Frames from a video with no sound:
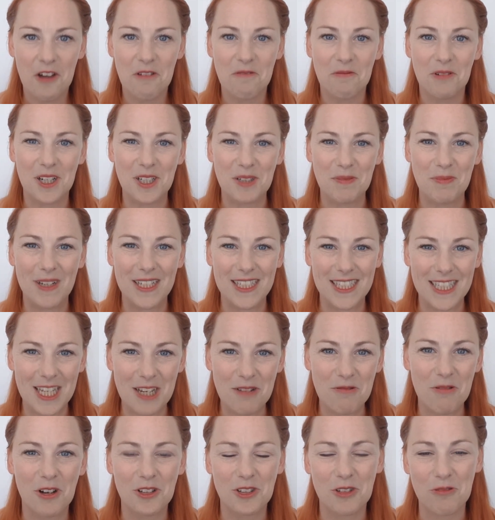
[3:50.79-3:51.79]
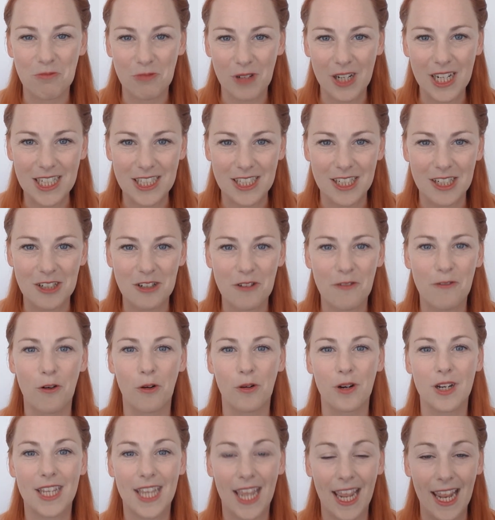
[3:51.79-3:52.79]
which means he was a regent for
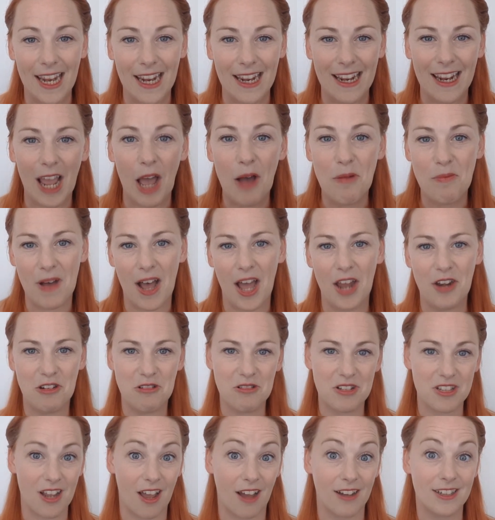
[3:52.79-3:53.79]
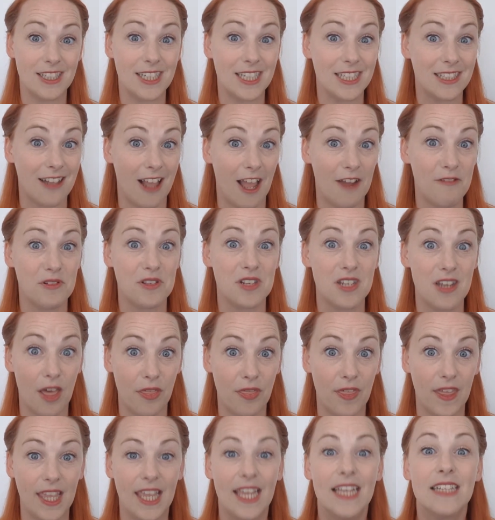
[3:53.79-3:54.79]
a king, a man who started his life with
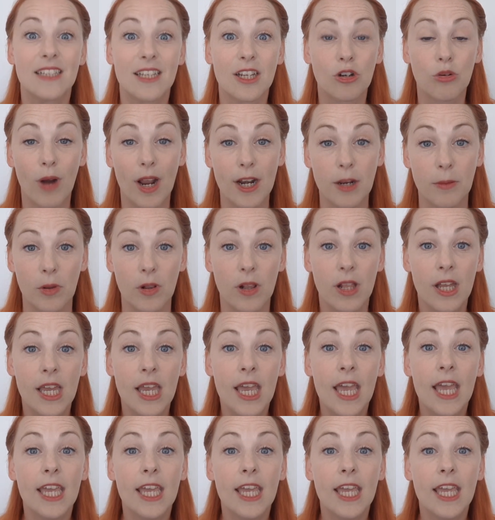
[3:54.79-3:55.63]
nothing. He's incredible.